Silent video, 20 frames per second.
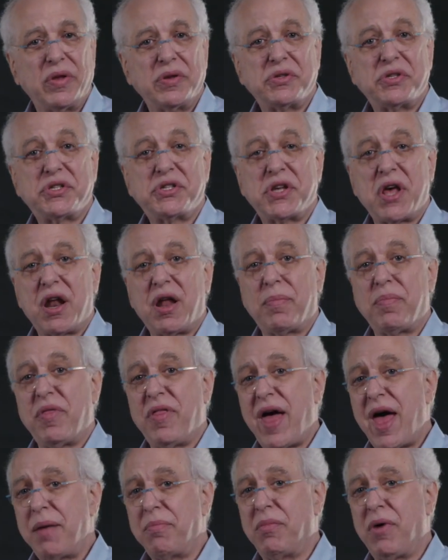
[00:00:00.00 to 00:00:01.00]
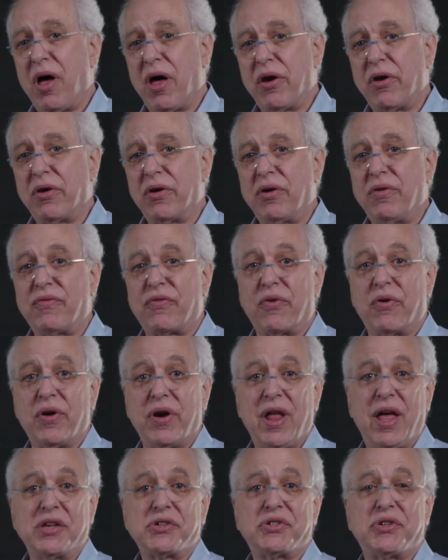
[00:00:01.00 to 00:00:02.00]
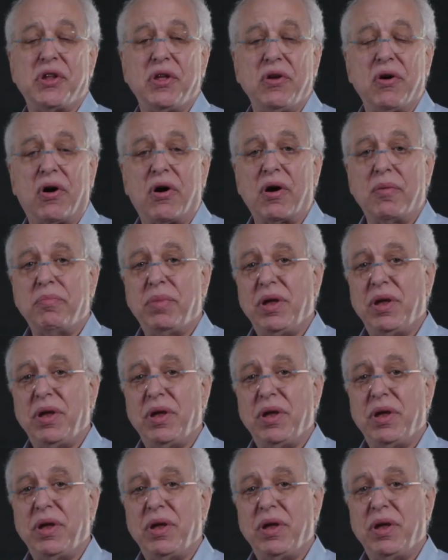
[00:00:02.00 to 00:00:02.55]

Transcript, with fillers: Set up that monitor for an SDR